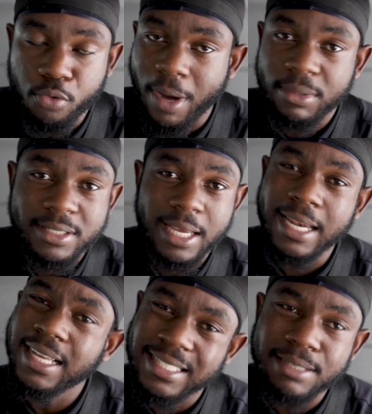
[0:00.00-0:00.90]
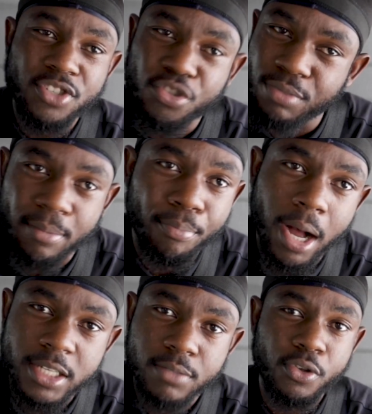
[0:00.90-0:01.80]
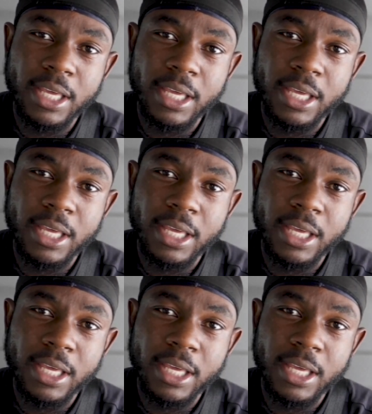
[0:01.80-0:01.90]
You might be saying, this seems to be impossible.